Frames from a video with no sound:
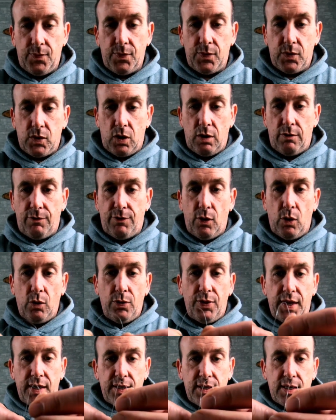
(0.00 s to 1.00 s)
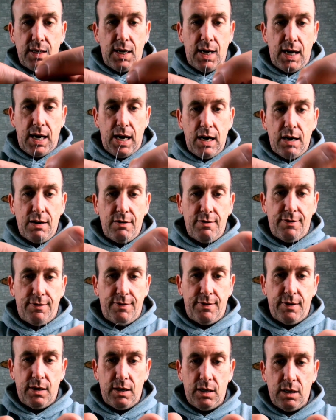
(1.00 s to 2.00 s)
So you fold this in half.
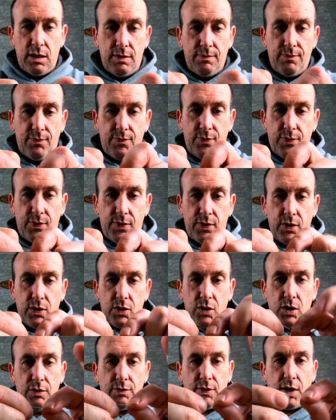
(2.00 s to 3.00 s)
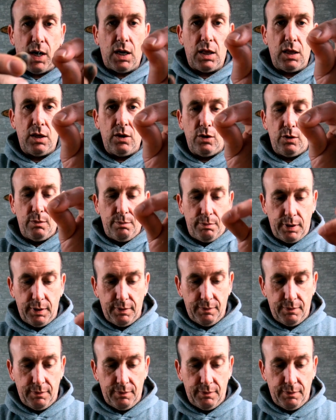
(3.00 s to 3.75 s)
So you've got a loop.